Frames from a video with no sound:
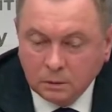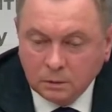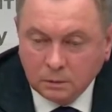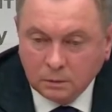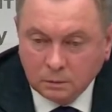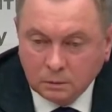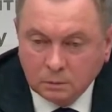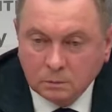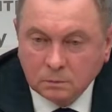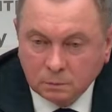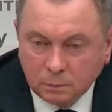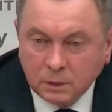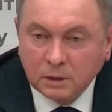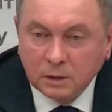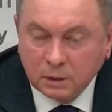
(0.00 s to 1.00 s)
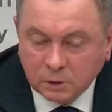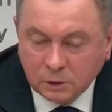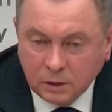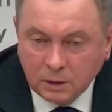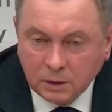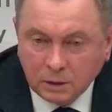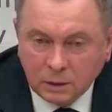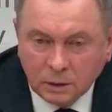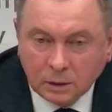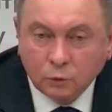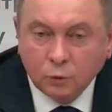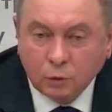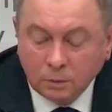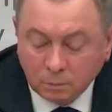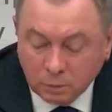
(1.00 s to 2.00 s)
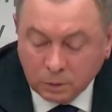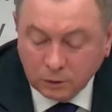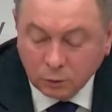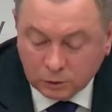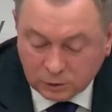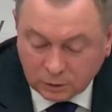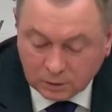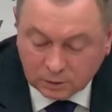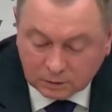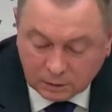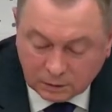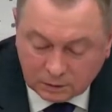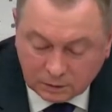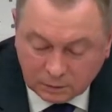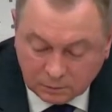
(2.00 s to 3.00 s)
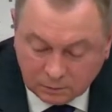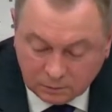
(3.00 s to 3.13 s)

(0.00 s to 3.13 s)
and many of the parties and such groups